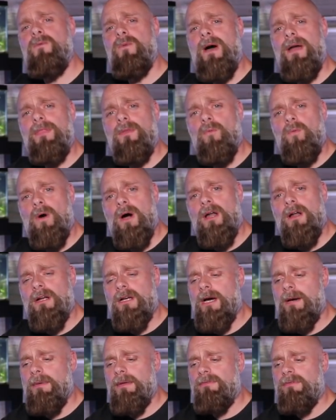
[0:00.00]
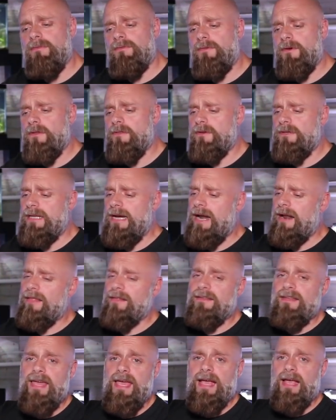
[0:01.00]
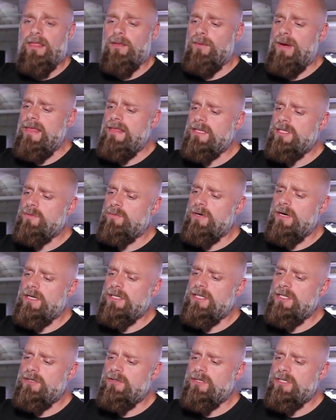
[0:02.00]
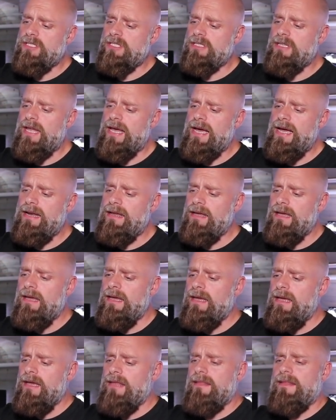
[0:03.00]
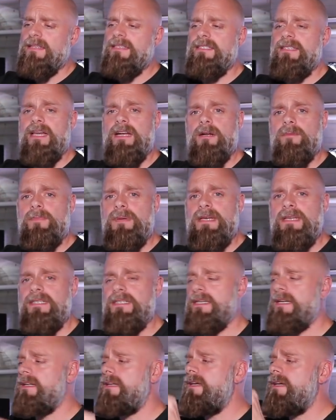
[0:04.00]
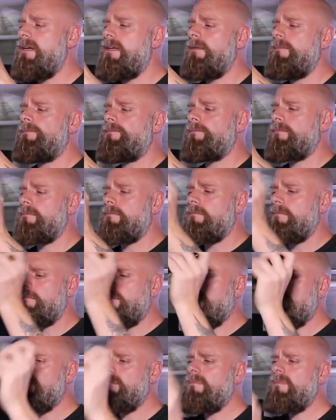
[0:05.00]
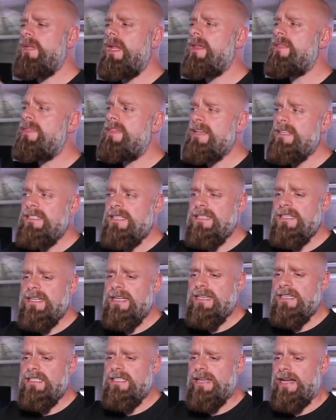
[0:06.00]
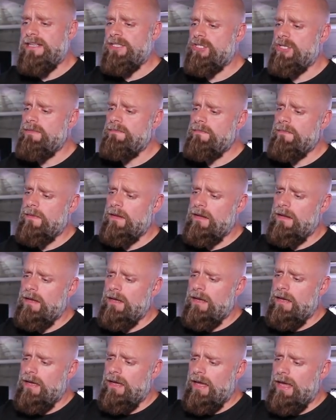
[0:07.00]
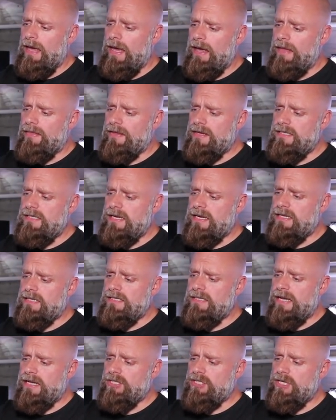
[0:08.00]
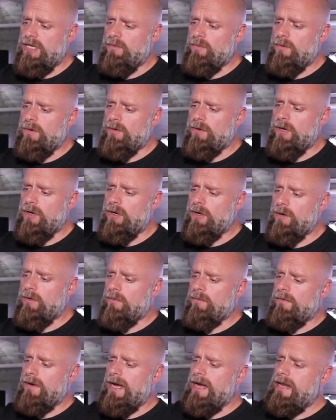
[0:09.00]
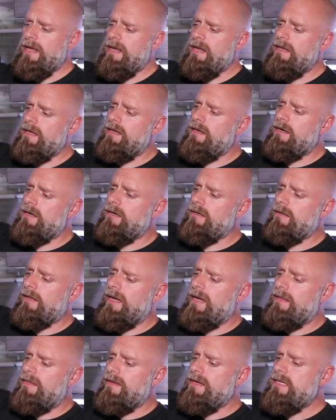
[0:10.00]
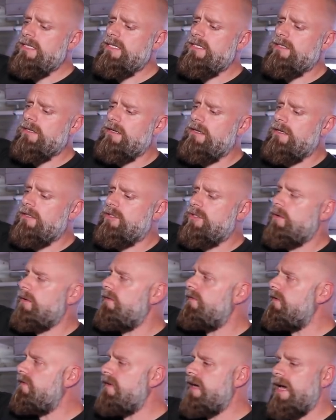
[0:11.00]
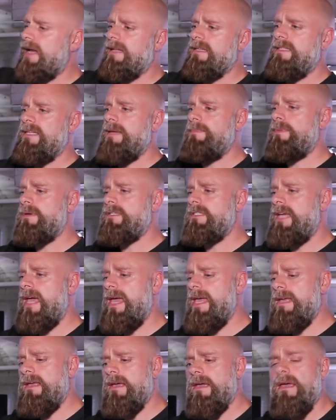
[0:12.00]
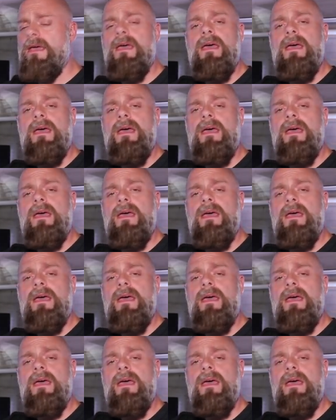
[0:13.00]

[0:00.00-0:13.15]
want the water coming from further down in the tank. And the way this works is you just slide the center piece in here. This is an extension, and this extension will go right in here like this. So if you've got a deeper tank,